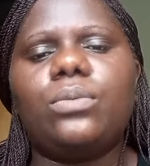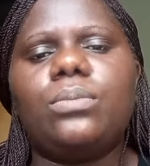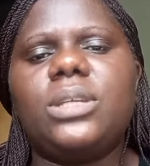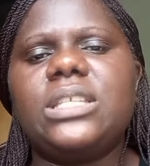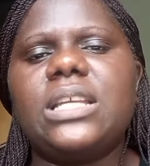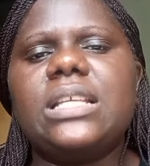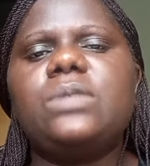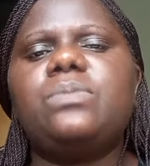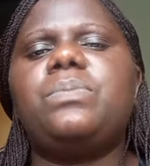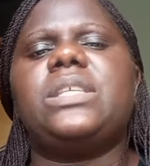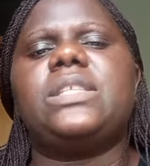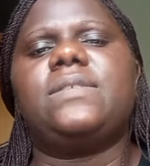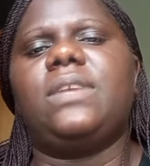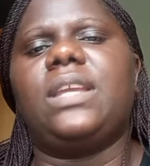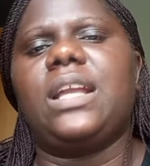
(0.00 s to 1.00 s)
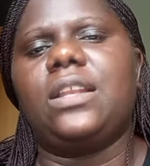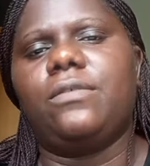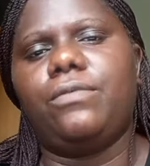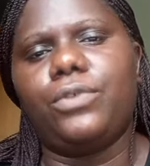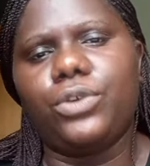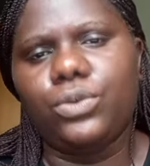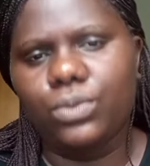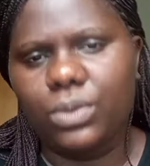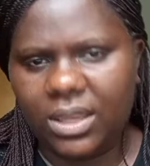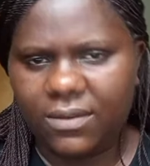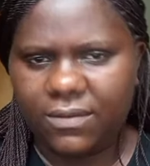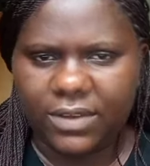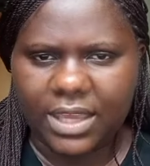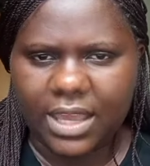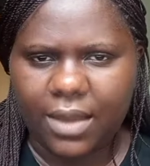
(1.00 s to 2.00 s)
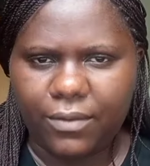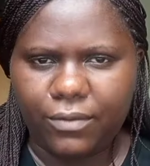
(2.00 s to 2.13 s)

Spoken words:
to be just specifically for UKVI,